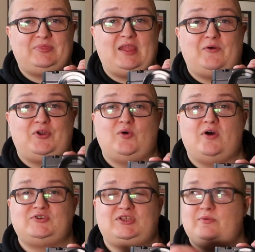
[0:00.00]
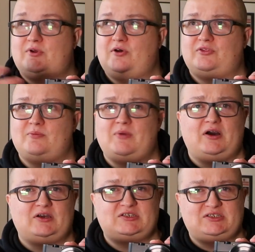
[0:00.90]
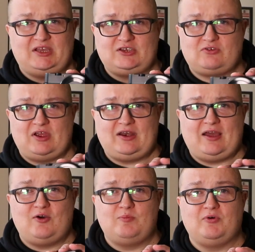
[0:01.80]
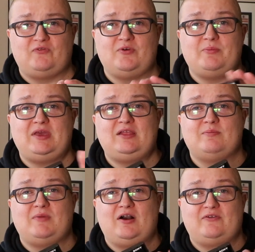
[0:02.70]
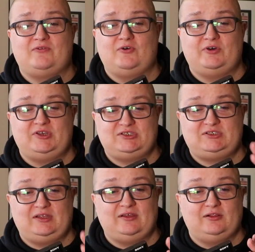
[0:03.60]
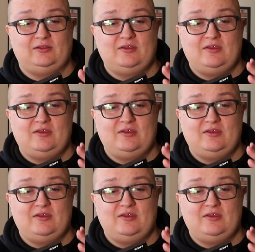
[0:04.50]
Now I know obviously we're on the Mark VI right now, but for me the Mark IV is still